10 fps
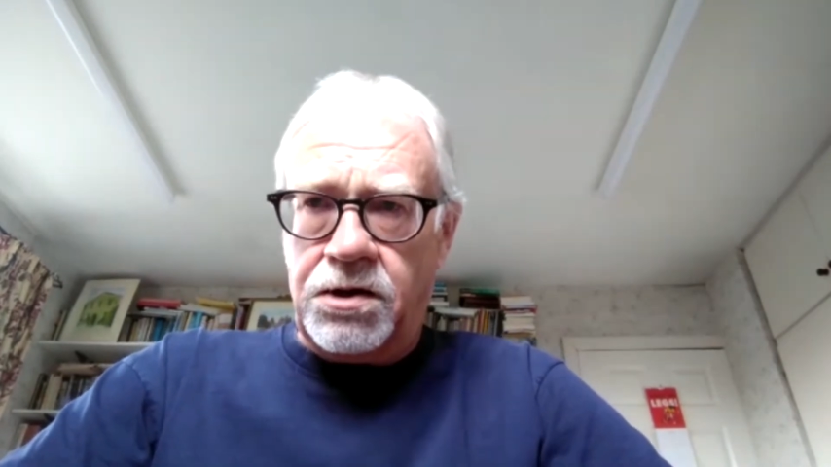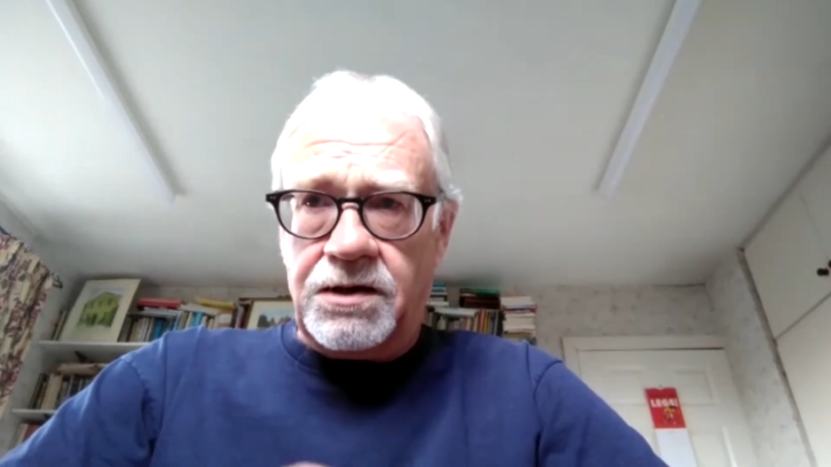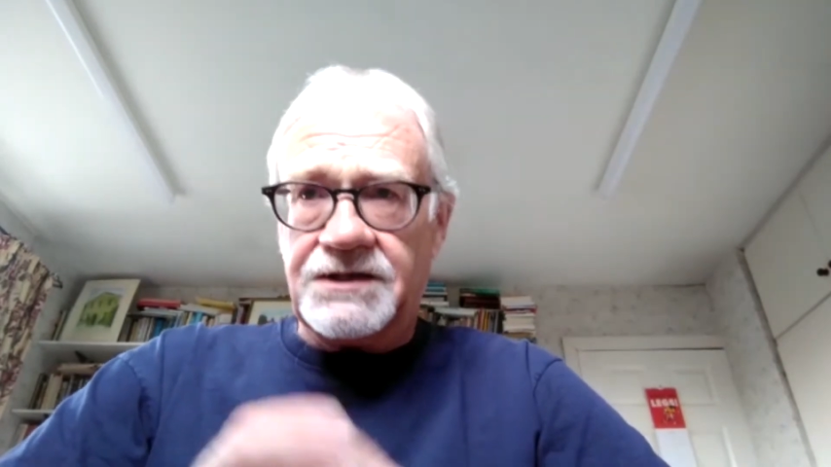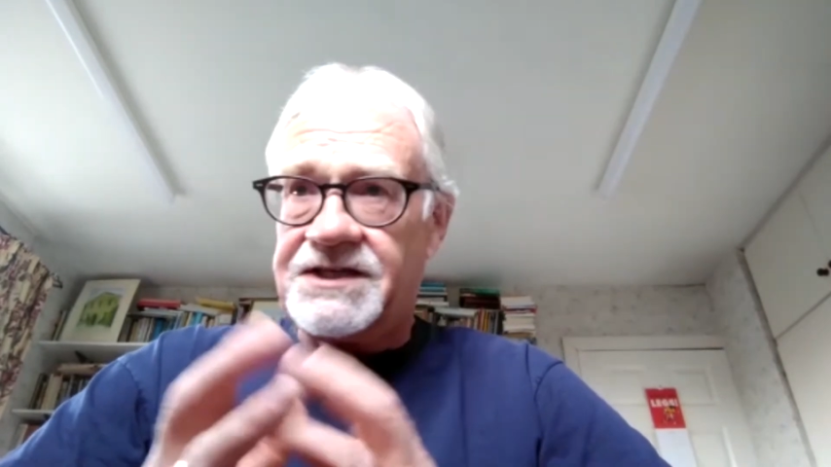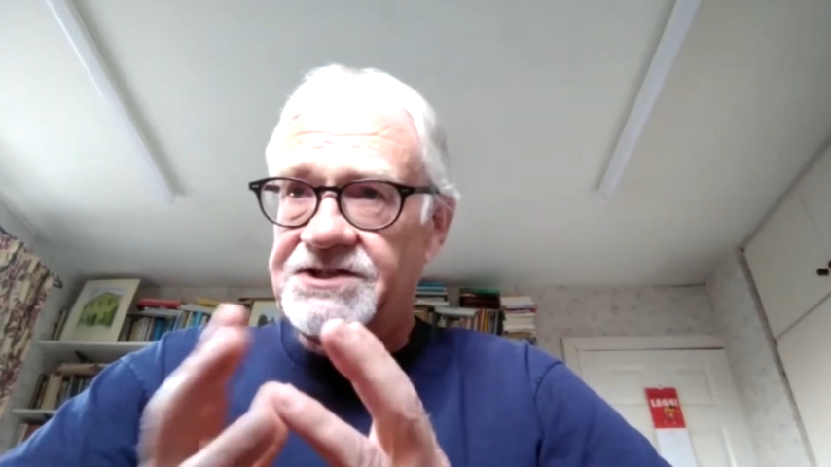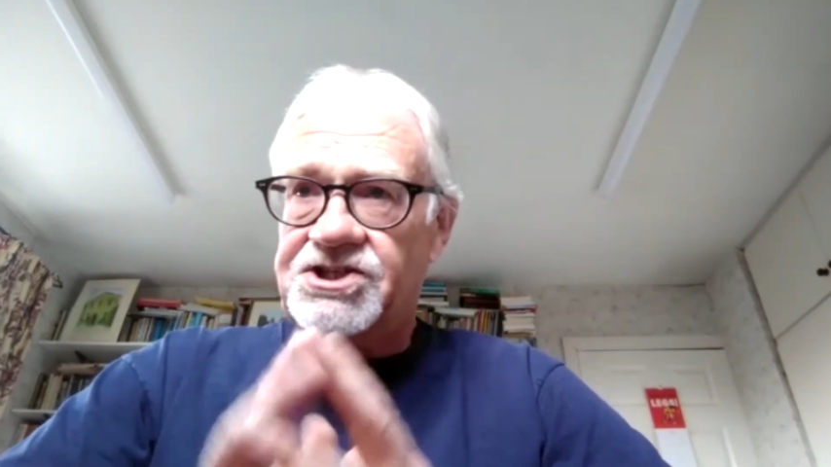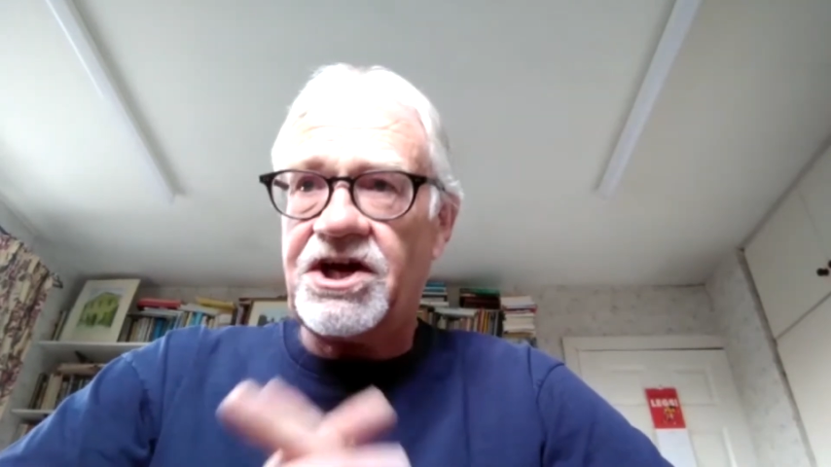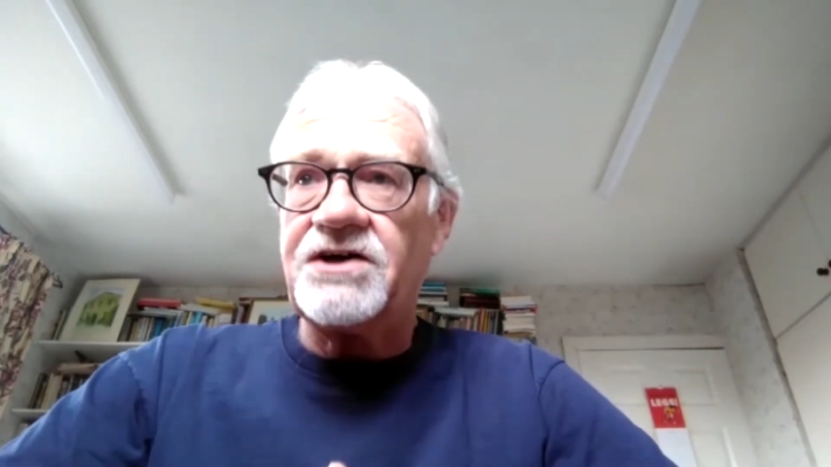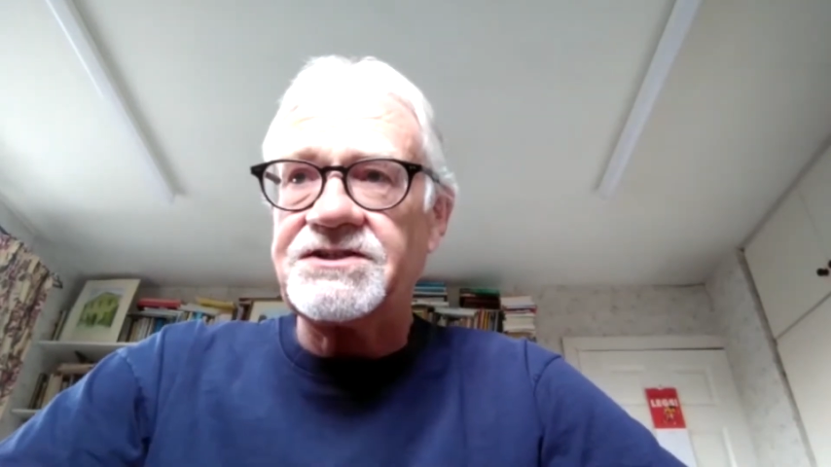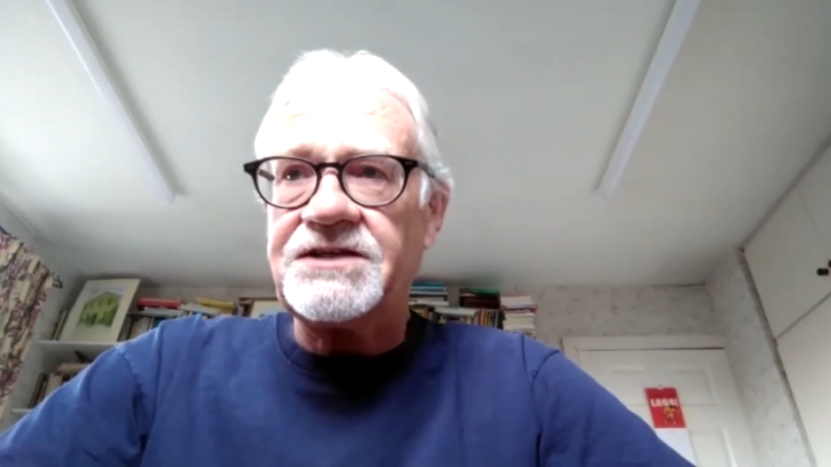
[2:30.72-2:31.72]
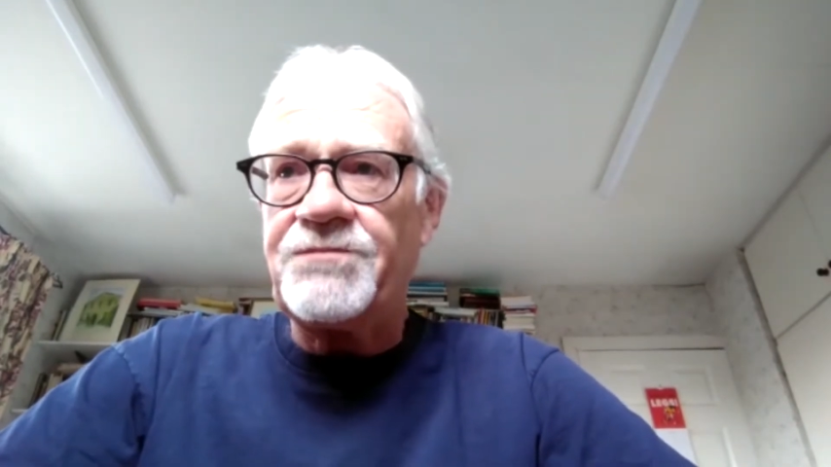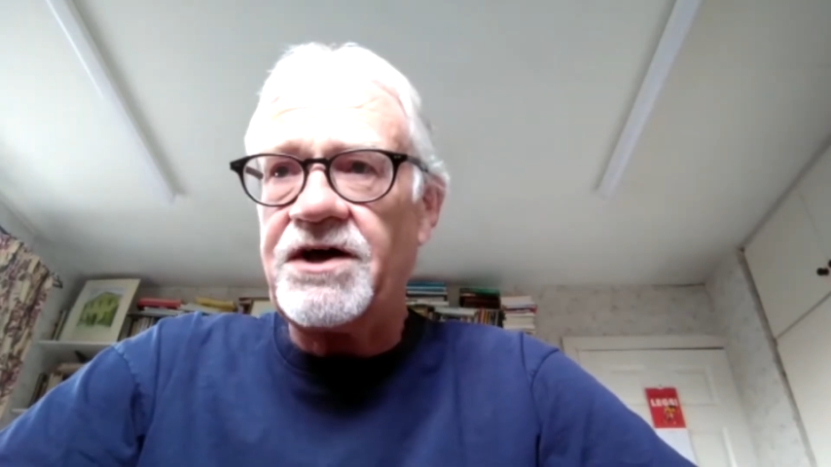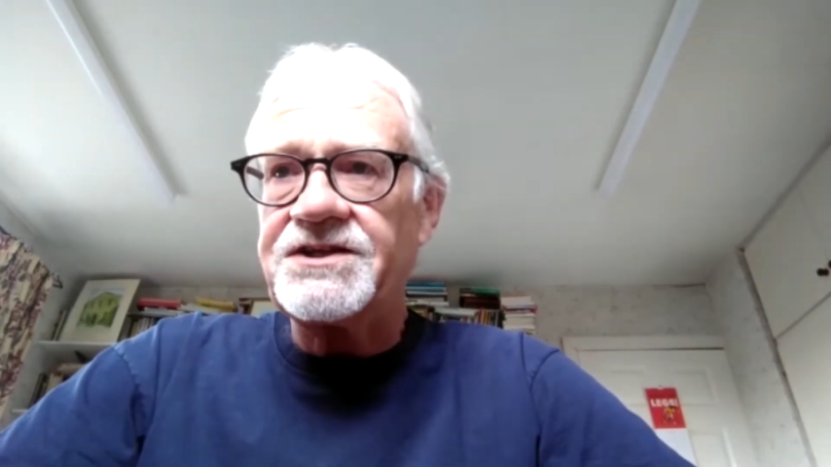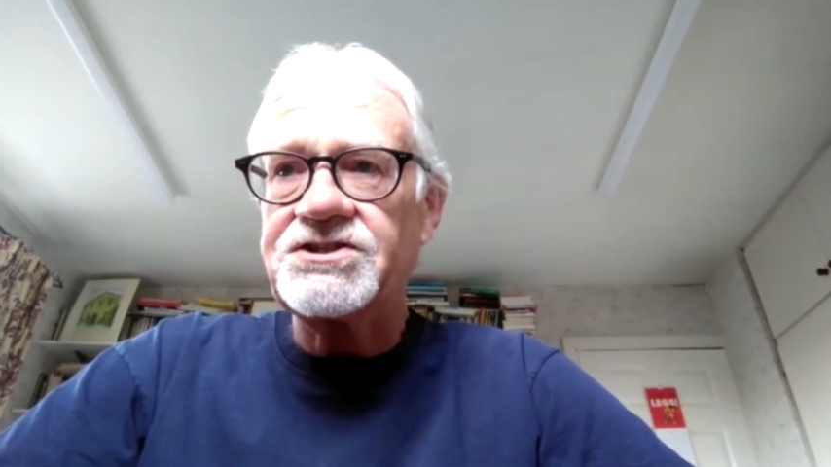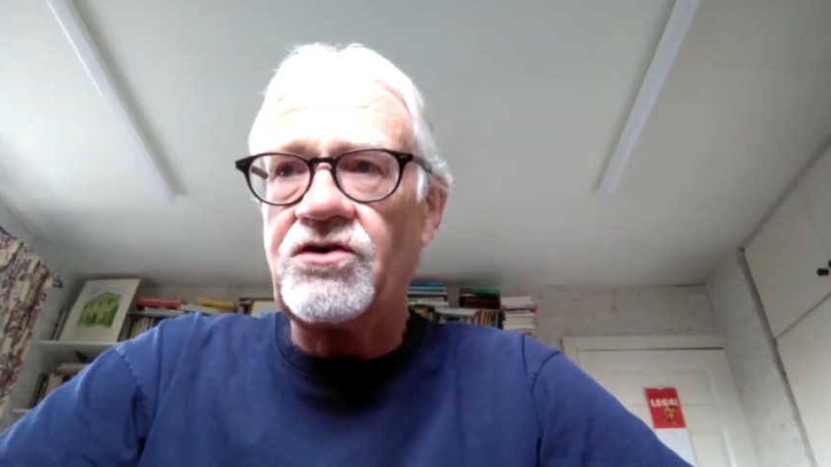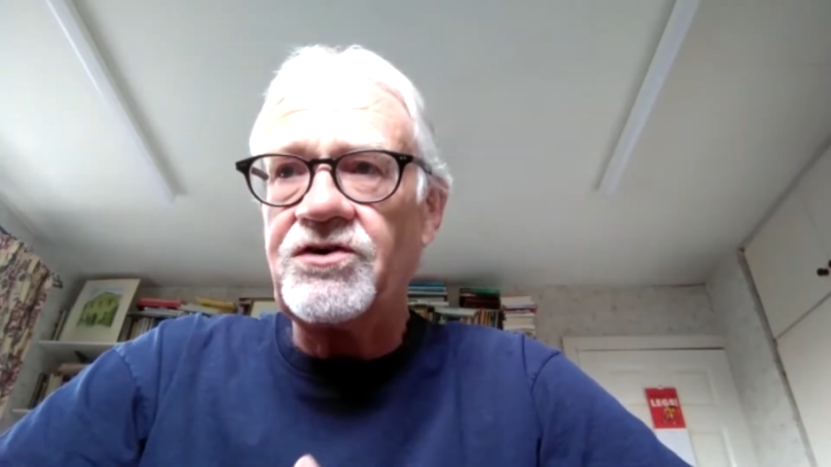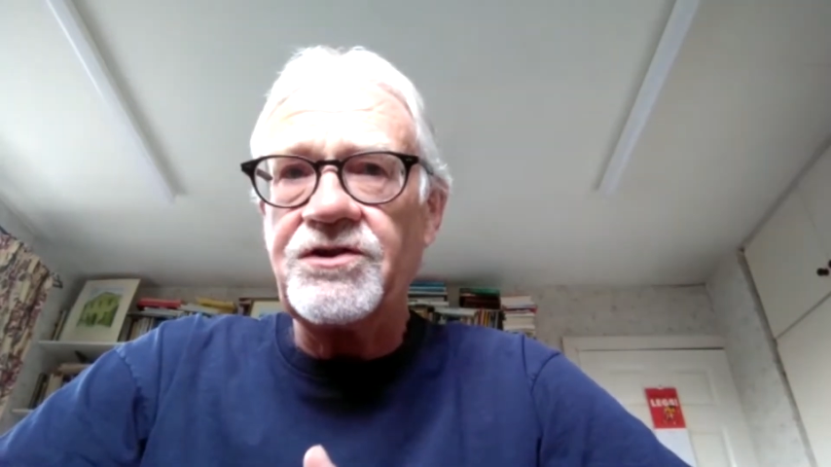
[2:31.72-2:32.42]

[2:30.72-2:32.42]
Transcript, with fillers: as enchanted by the song